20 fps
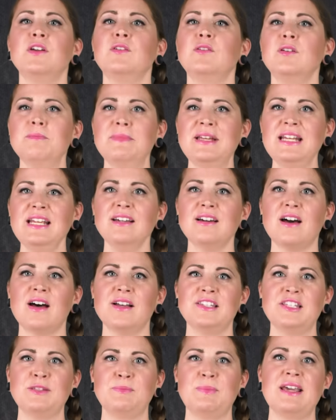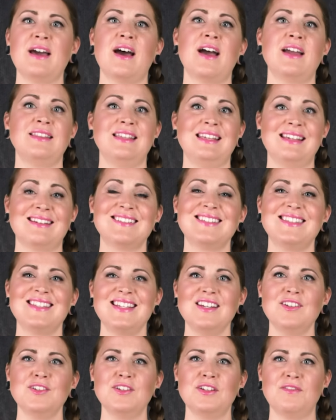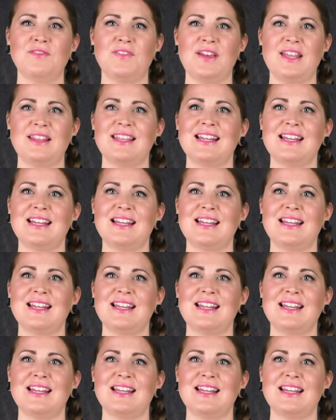There were many causes behind the extinction event